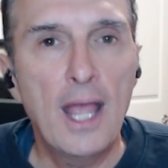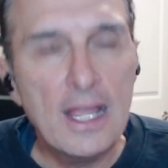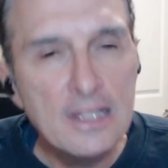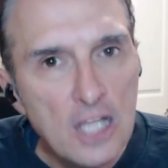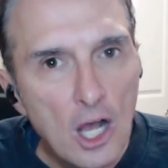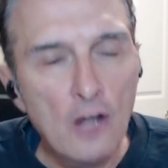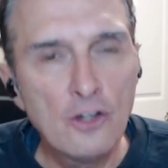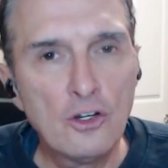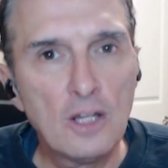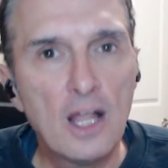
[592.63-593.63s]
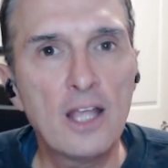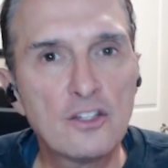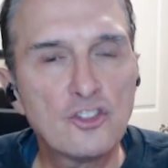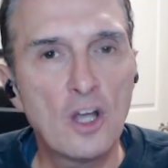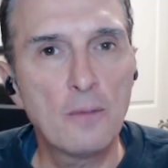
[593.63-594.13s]
And the underlying
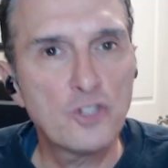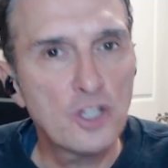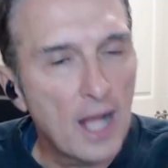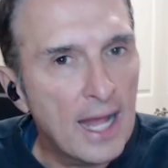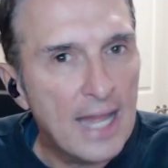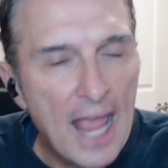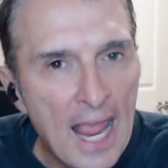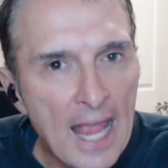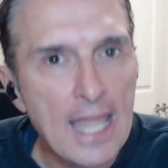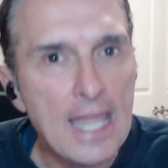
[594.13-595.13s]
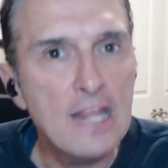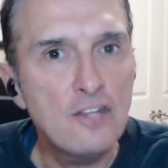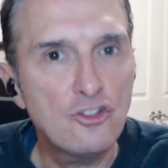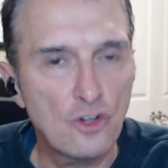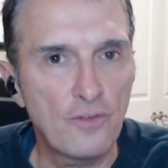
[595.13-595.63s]
assumption on
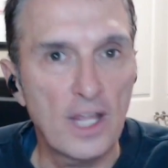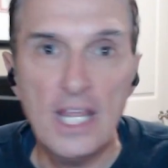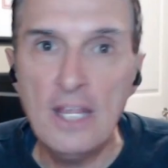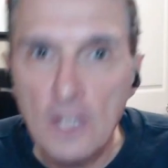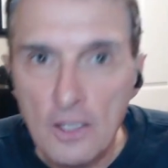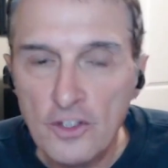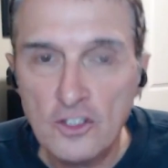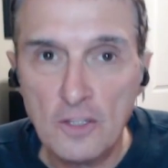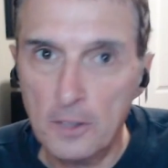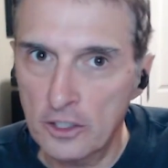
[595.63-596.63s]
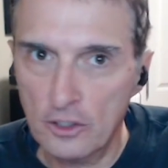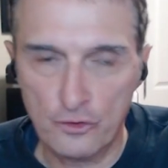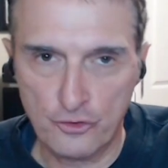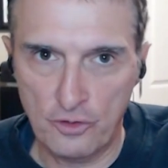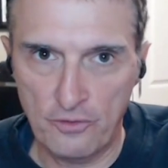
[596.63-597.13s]
any survey, even if it's a
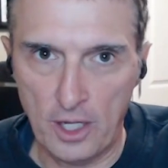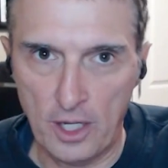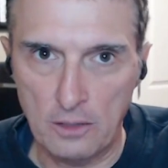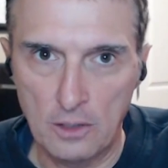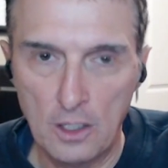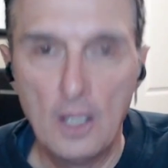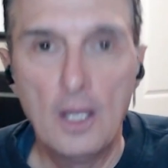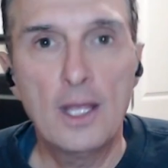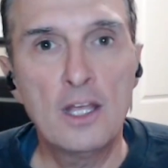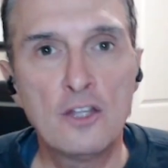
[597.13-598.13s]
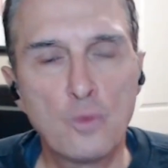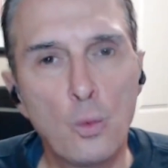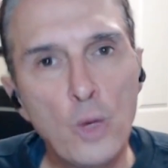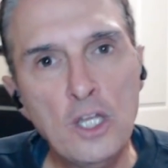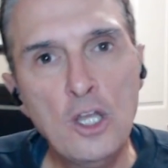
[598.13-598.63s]
political survey,
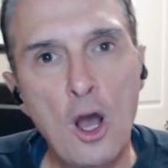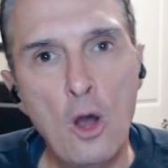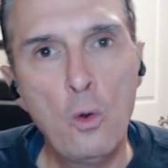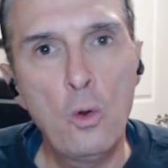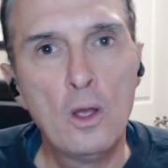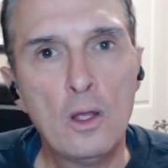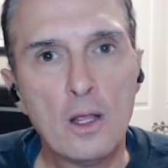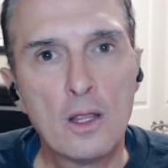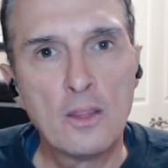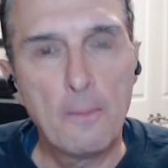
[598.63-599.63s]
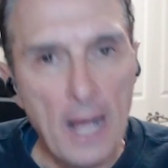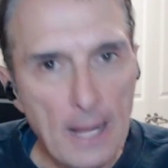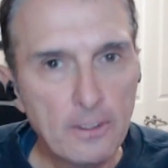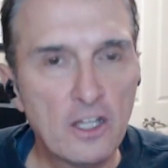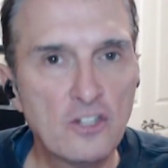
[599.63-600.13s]
is we know the
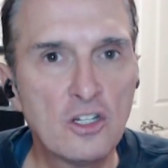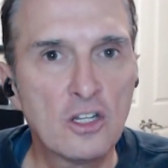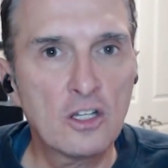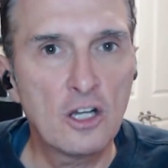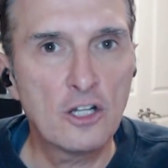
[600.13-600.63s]
population of the